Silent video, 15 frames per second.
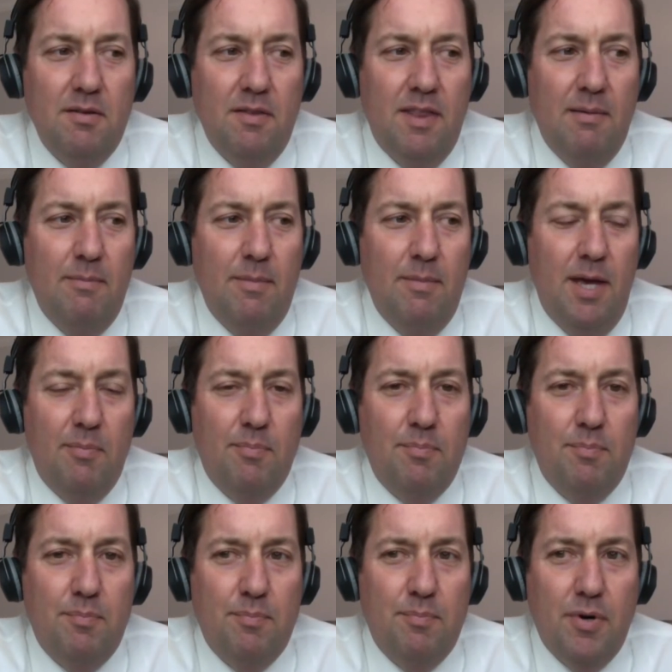them make
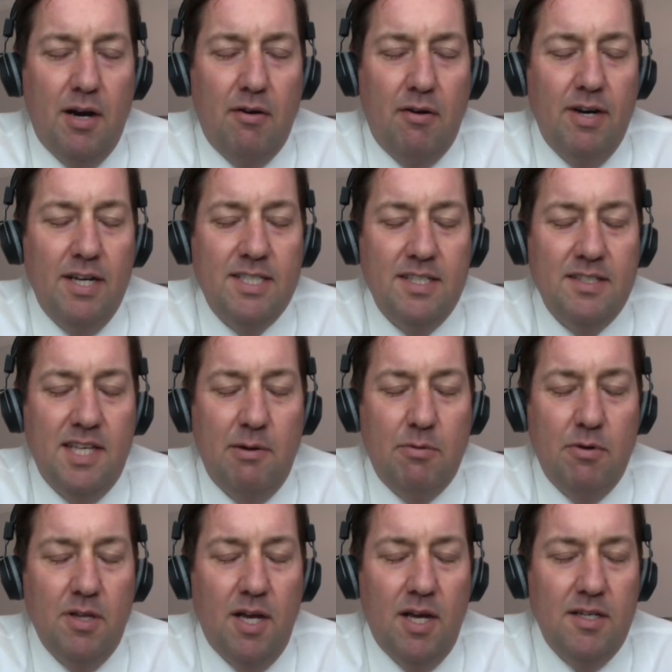progress as they
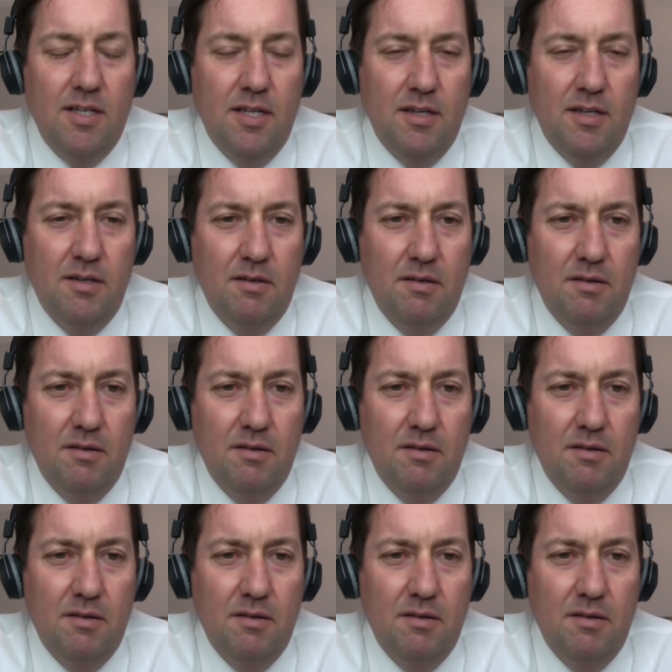were locked in?